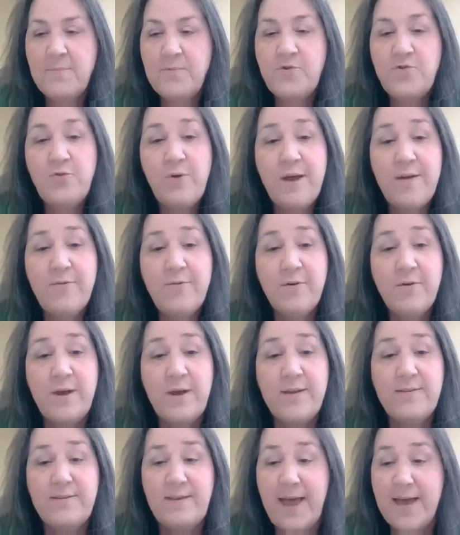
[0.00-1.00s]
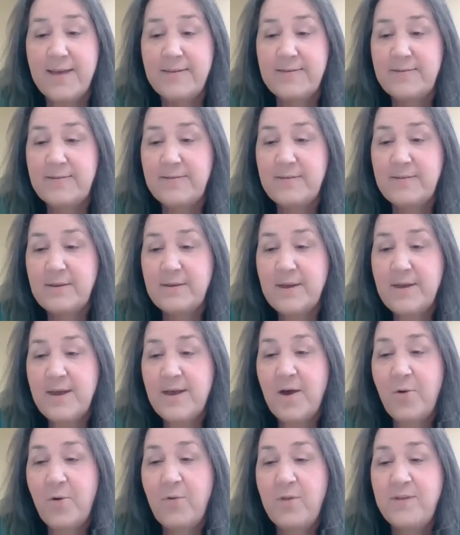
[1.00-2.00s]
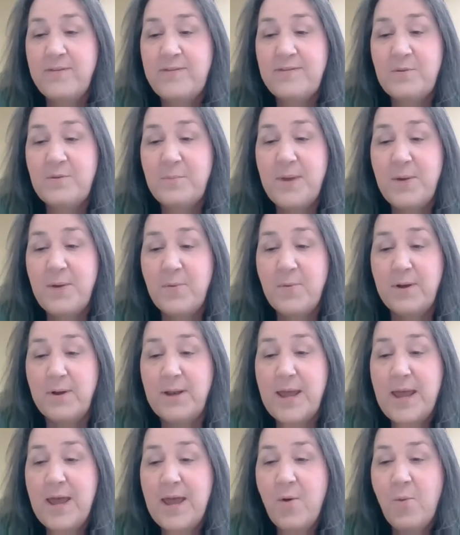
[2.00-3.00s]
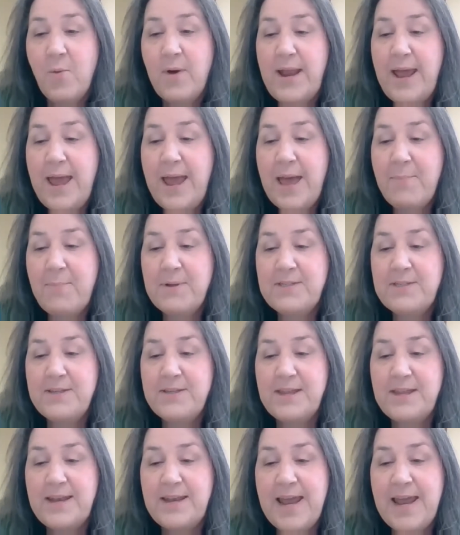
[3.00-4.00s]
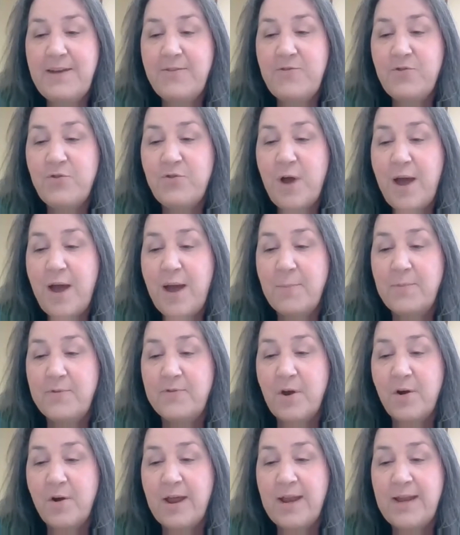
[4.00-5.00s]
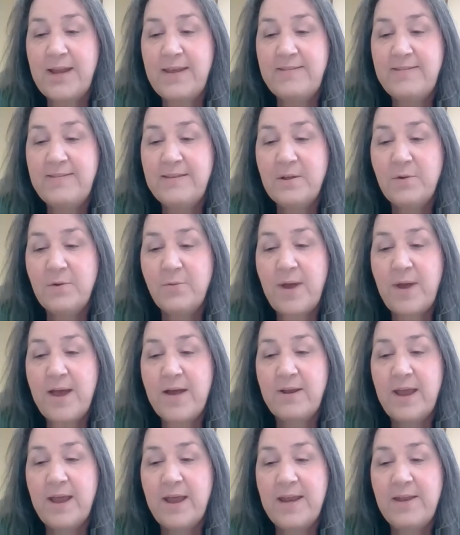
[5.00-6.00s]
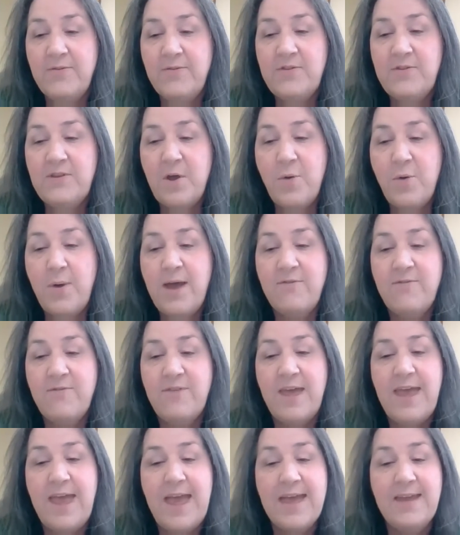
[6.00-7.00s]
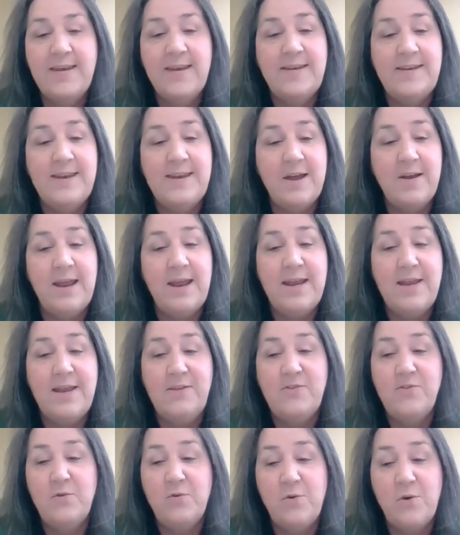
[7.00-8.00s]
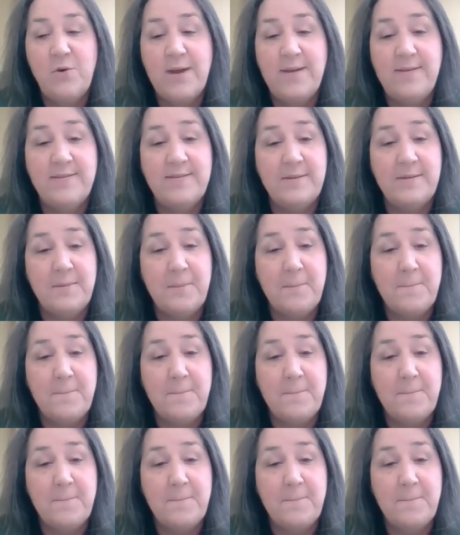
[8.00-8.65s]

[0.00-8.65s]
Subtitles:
Trevor has asked, oh, this is a big one. What happened to the native tribes? Are any still around? And if so, have they handed down any stories?